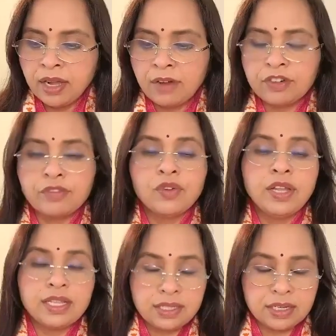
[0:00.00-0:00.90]
After fully
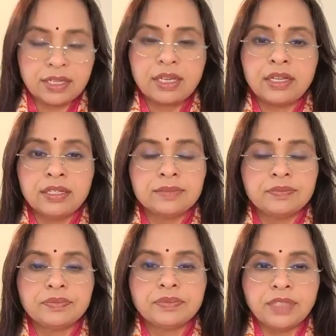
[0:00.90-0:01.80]
instructing
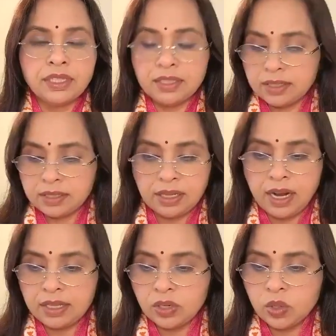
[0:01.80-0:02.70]

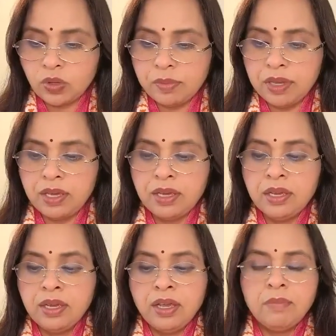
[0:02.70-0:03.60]
Sanatan Goswami,
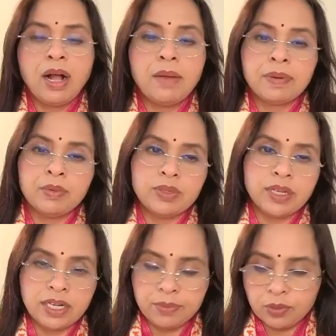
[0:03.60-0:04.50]
Mahaprabhu
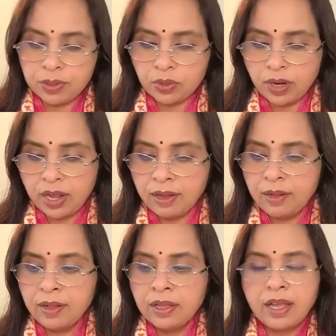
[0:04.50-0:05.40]
sent him to Mathura
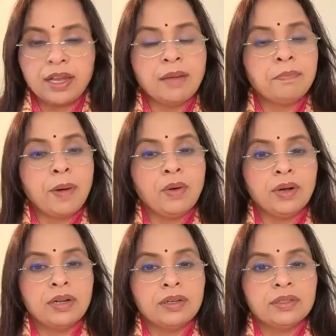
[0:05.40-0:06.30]
and
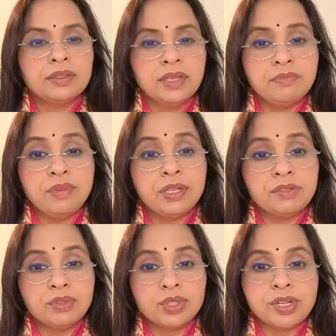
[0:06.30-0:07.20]
empowered him with
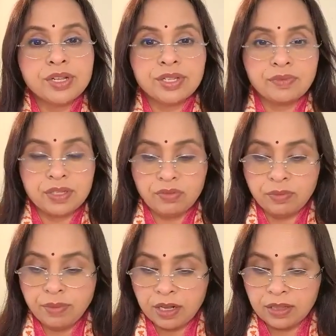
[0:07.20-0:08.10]
devotional service, with
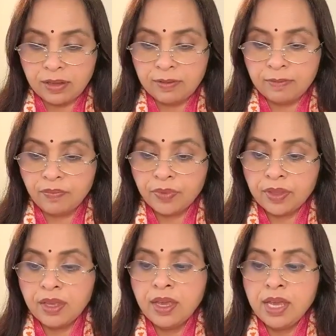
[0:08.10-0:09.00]
bhakti.
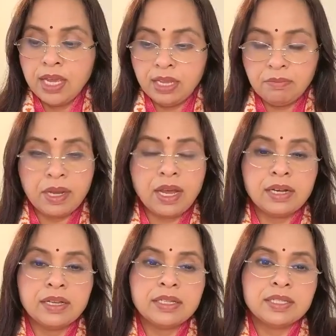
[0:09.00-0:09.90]
In
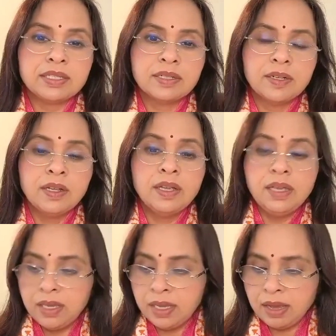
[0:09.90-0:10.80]
Benares,
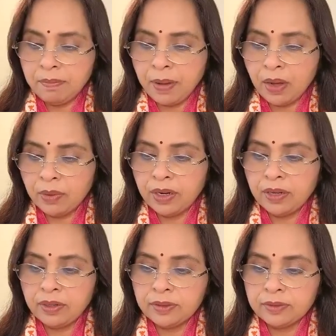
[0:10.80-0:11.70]
he
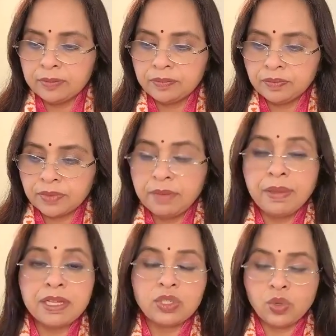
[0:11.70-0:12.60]

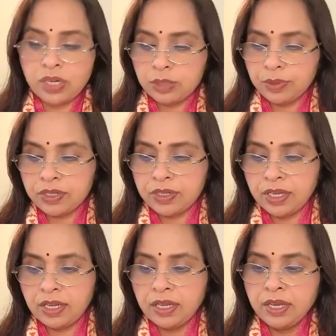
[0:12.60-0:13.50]
bestowed his
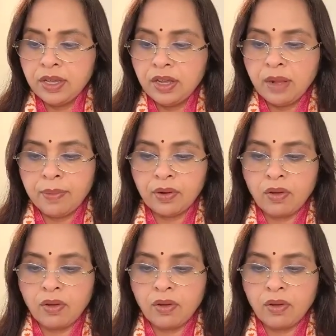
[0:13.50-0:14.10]
mercy upon